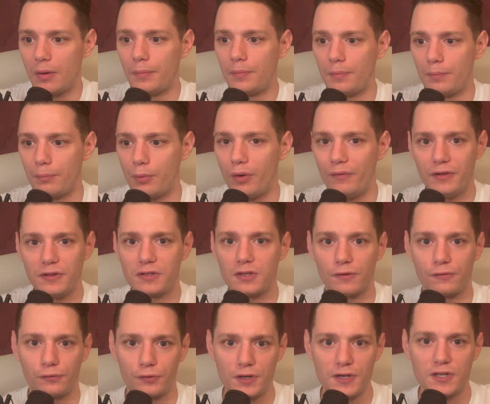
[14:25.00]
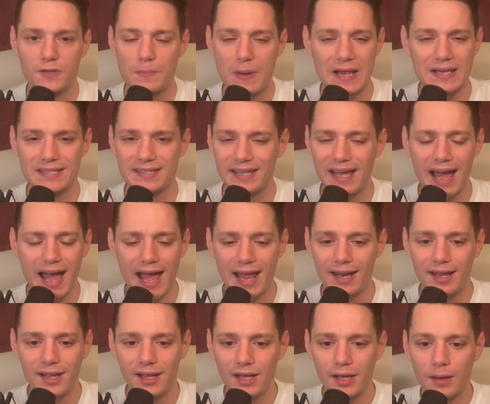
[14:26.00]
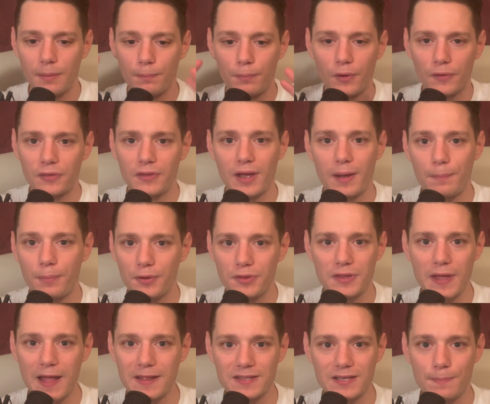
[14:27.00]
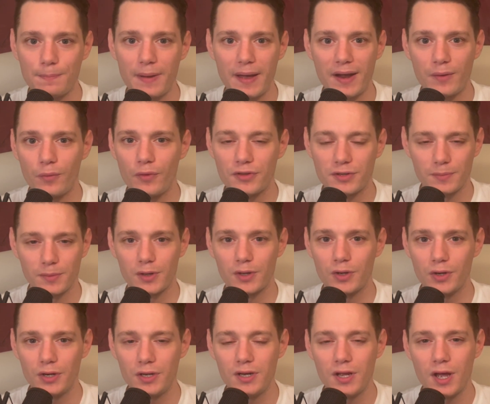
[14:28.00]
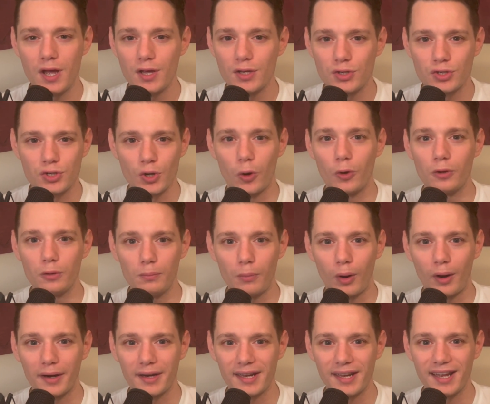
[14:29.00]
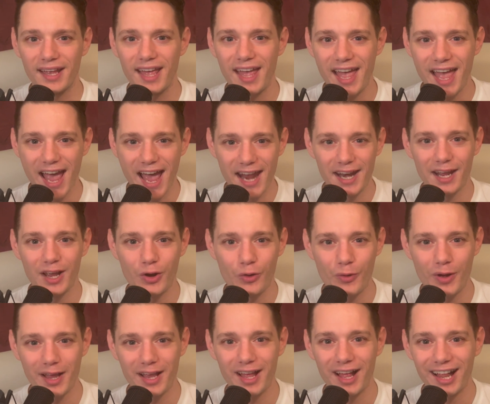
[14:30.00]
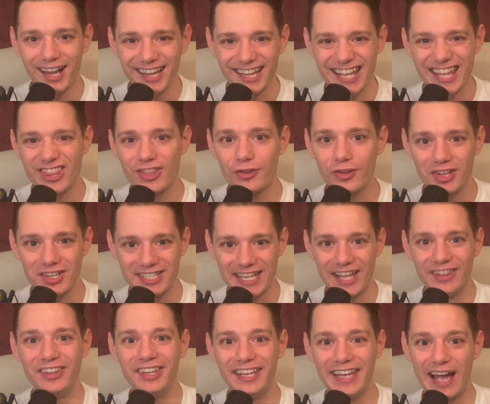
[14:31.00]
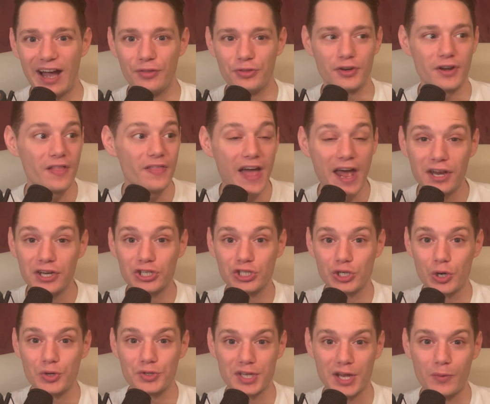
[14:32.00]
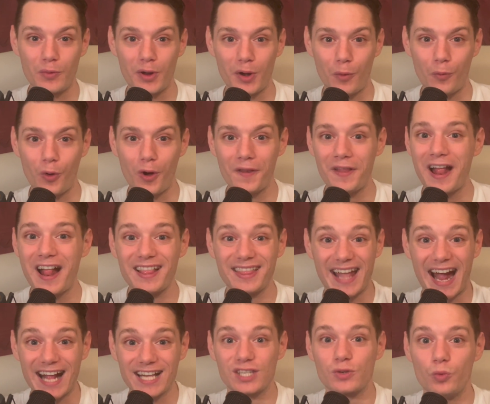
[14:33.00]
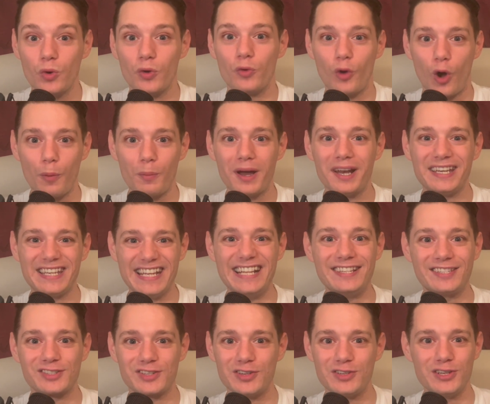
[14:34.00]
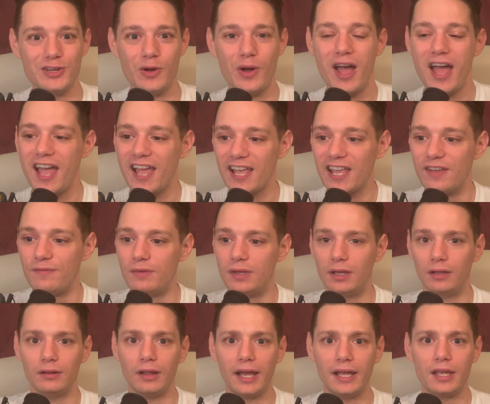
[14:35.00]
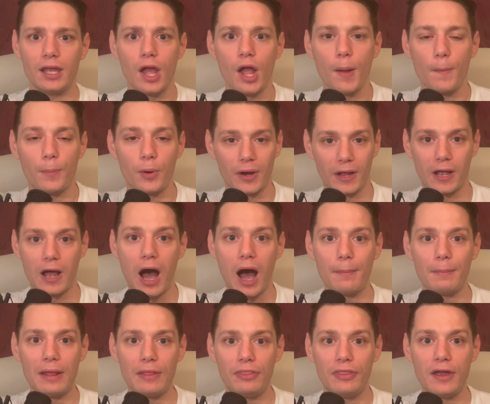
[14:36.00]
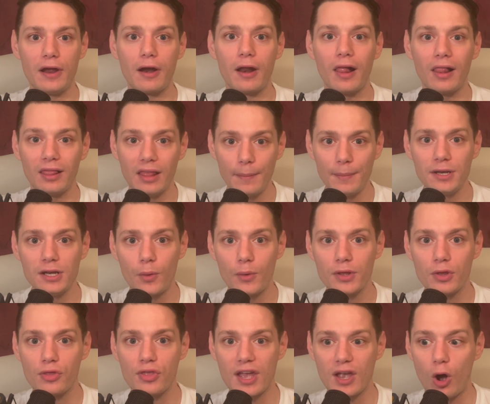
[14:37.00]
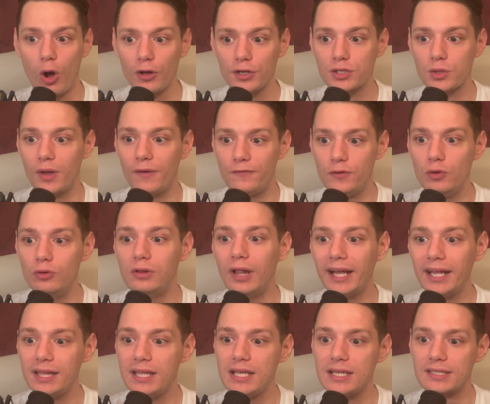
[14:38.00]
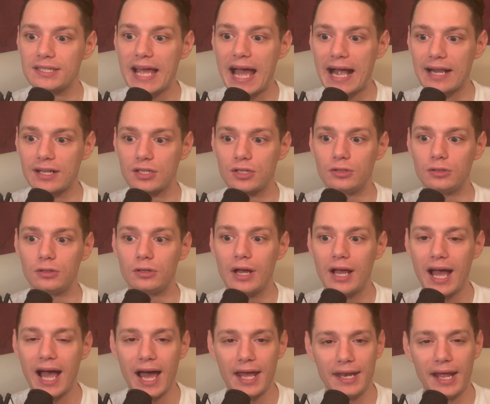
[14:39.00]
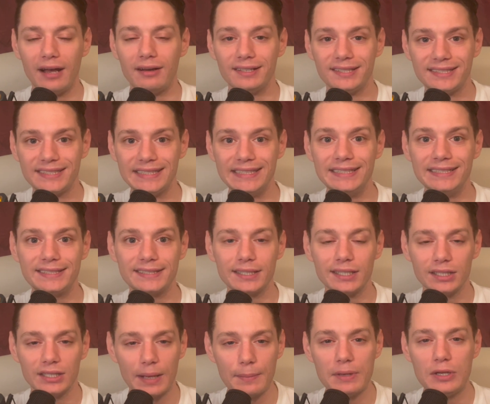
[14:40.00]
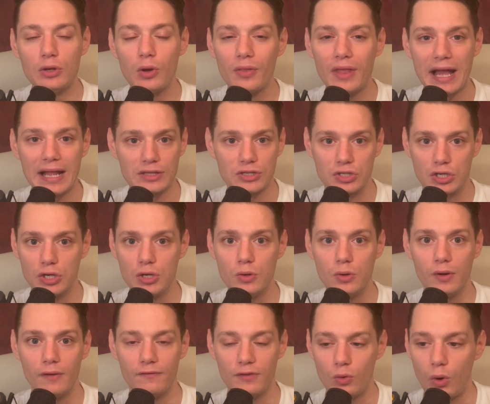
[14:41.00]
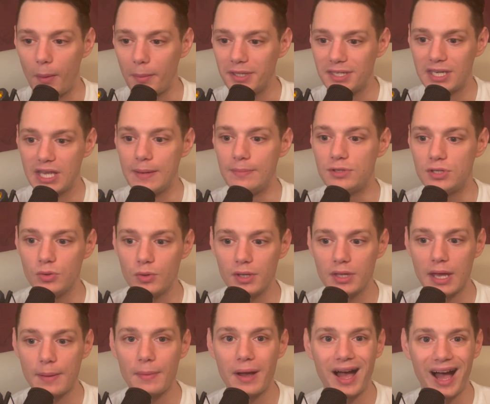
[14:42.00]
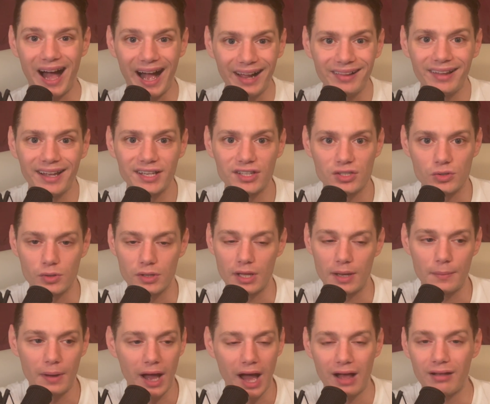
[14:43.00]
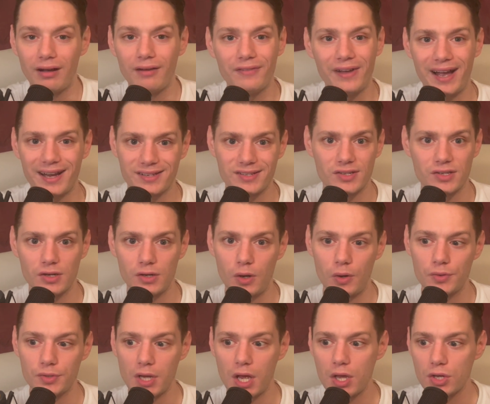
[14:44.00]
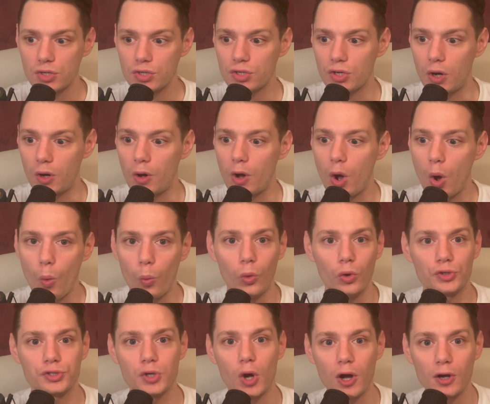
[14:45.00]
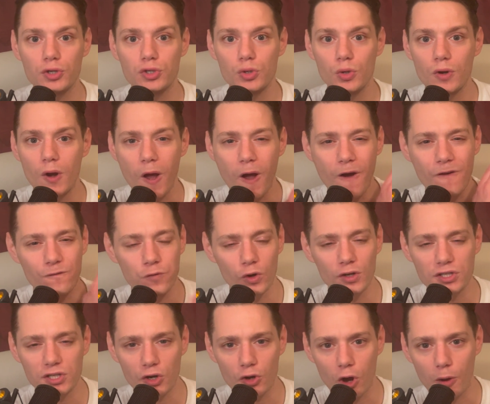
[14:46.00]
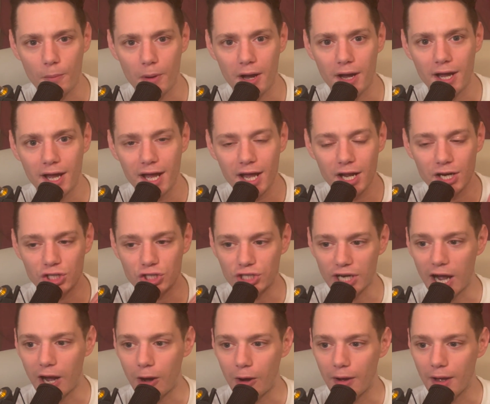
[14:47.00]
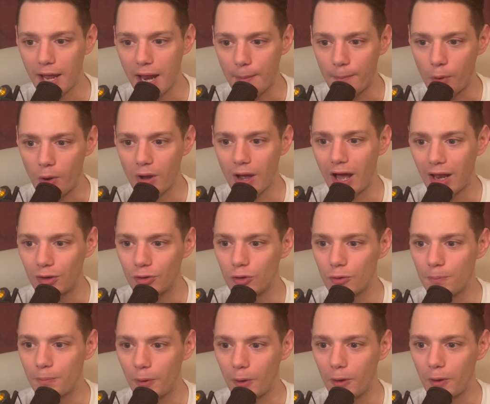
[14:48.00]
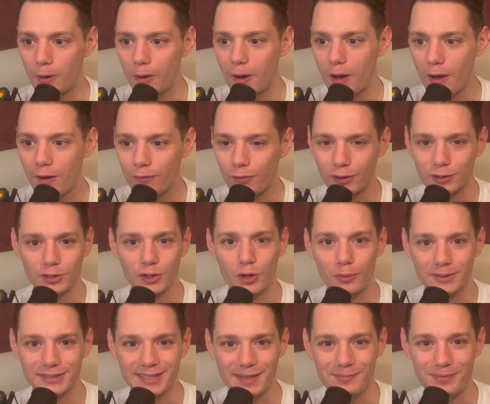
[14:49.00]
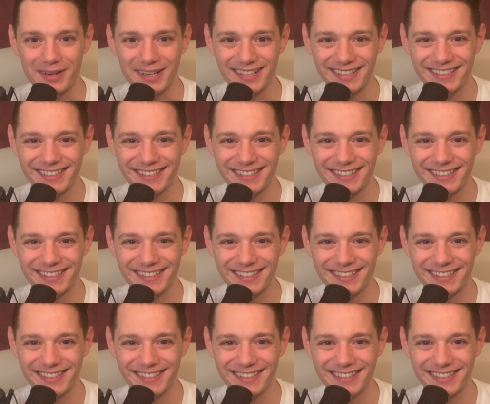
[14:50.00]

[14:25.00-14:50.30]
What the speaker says: move into free space that. Put that to bed with some good zonal marking and a quick, lethal, deadly counter. That is Jose 101. That's what Roma needs to do. Give me a like, put a comment there. Let me know what you think. Also, if you like these tactical analyses, let me know that too. If you want me to keep doing them, I like doing them. I love X's and O's. So we'll talk soon. Forza Roma. Ciao. In bocca al lupo. Forza Roma sempre.